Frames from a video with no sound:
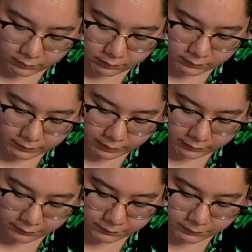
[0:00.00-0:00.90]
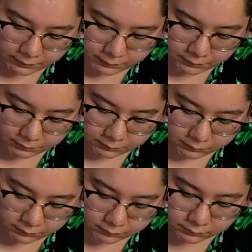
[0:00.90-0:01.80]
is like those
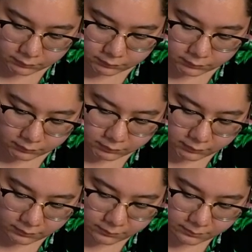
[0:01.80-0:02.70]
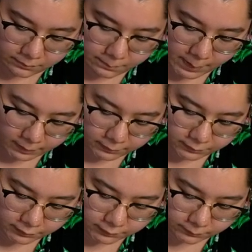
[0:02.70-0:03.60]
little
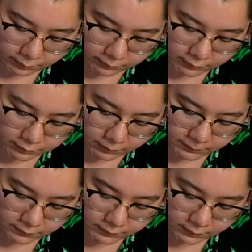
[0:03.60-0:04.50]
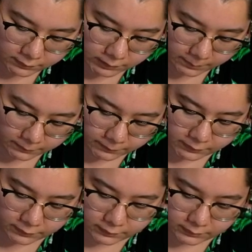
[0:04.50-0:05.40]
metal swirly shapes you see on top of
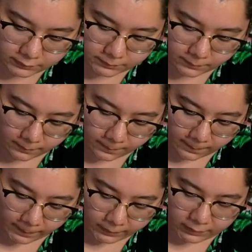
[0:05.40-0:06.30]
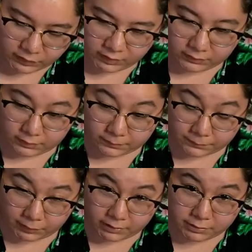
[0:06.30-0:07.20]
fences. I think they're
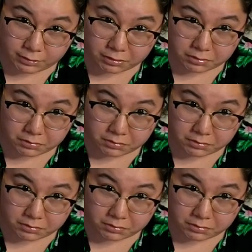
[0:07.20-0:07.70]
French.